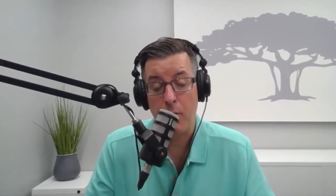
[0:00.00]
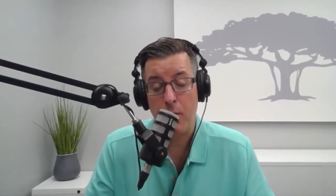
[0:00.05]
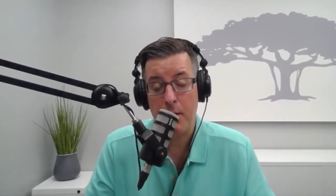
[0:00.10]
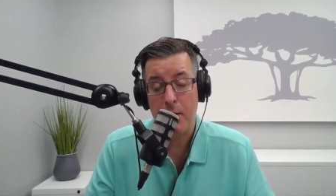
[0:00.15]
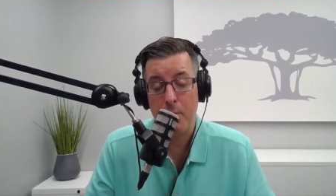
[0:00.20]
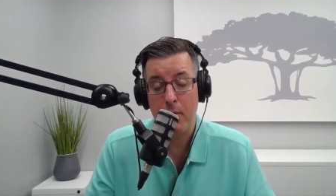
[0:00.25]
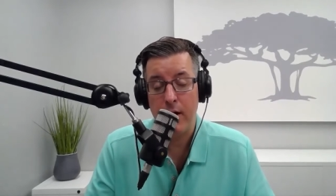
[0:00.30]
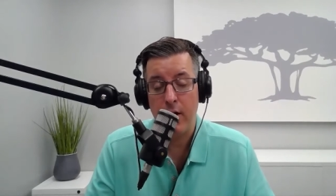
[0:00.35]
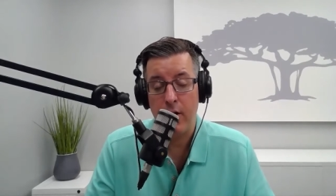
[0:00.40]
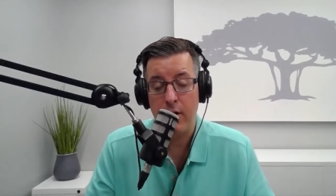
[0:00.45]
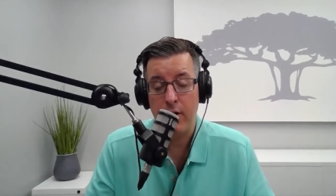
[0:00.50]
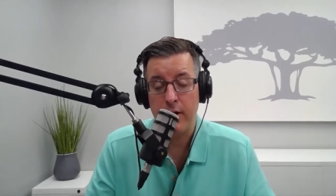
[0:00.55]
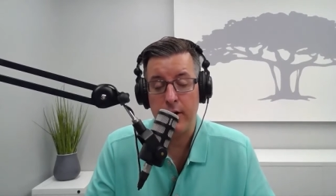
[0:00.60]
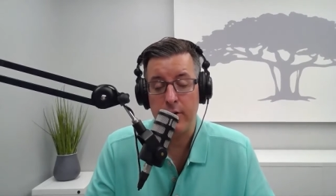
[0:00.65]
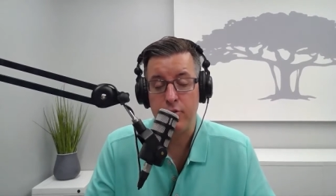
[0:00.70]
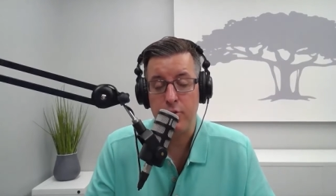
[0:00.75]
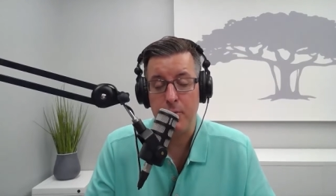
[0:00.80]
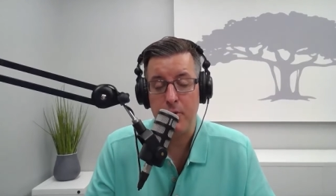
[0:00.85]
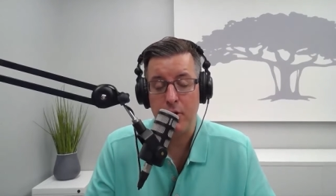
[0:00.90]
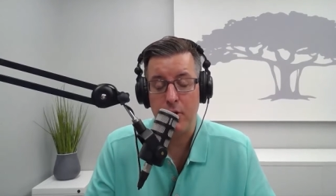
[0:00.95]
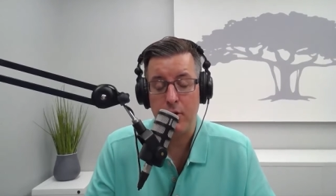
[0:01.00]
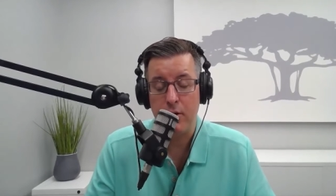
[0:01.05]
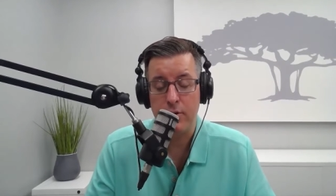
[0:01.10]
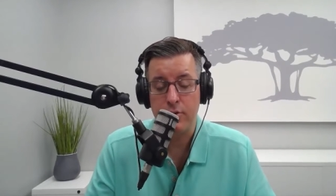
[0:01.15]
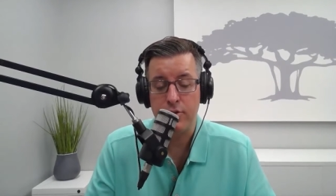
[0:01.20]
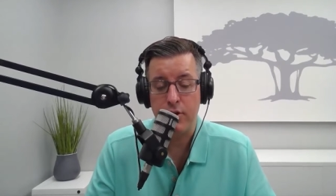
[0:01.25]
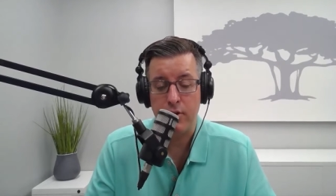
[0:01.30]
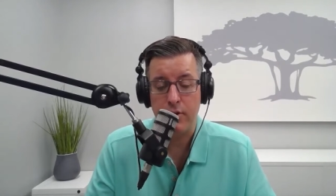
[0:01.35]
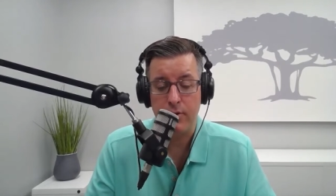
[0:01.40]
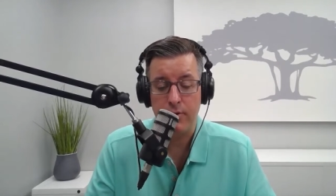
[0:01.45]
So I want to bring on our
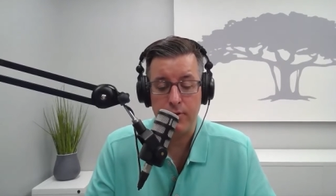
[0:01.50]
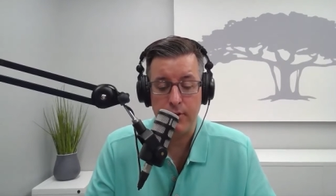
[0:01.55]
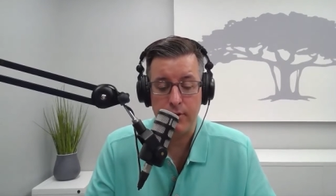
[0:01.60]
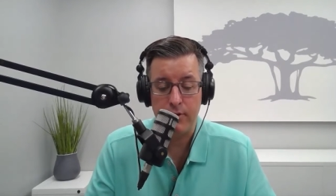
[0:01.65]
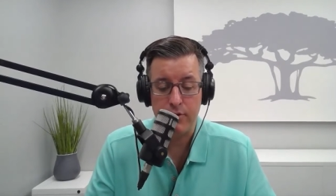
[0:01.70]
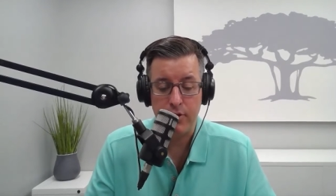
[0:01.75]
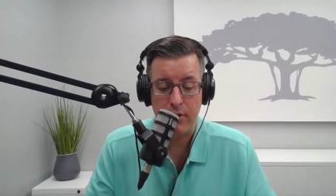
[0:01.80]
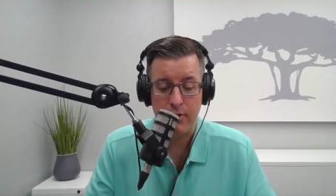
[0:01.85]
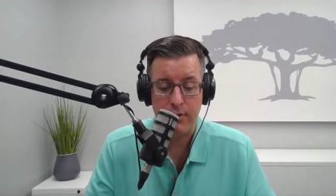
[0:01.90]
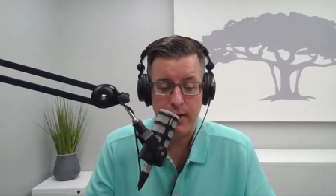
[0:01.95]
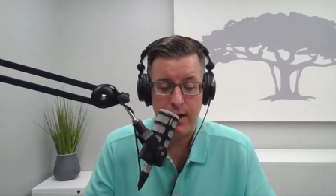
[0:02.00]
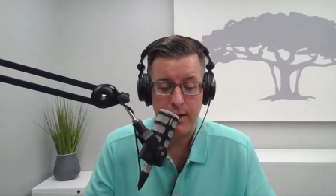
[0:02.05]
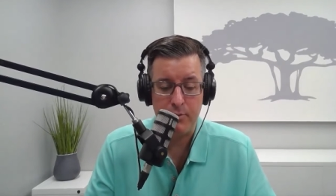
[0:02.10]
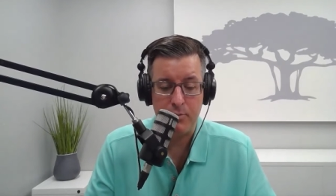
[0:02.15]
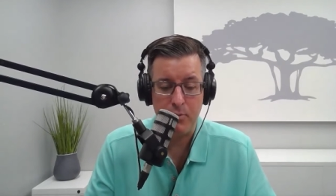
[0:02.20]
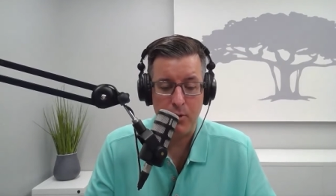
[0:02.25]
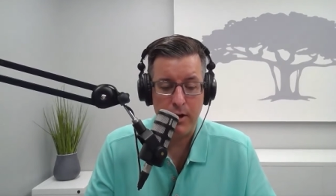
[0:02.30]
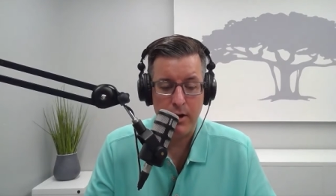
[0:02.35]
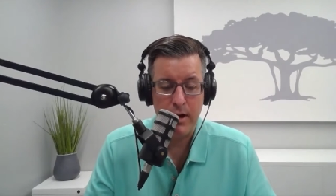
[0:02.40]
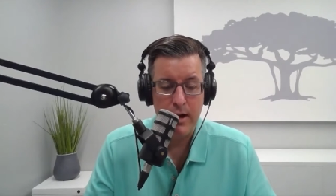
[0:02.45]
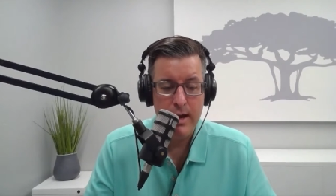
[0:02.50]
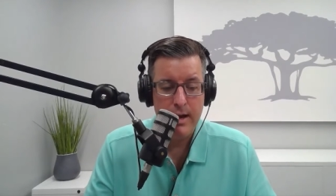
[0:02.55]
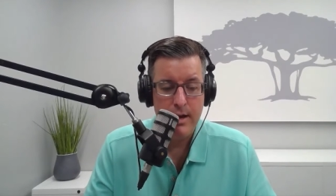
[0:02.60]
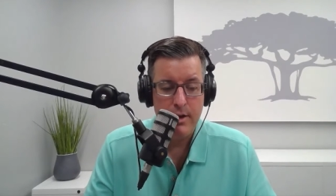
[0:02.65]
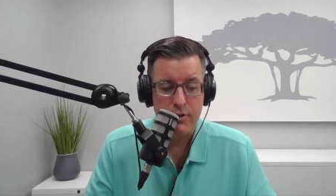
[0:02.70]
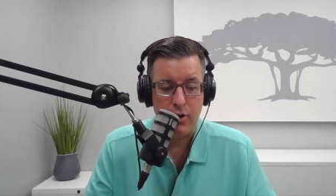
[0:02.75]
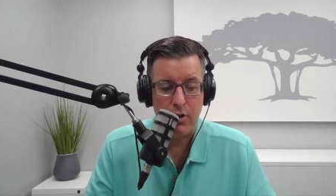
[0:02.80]
contributor, Charles uh, Charles Sizemore.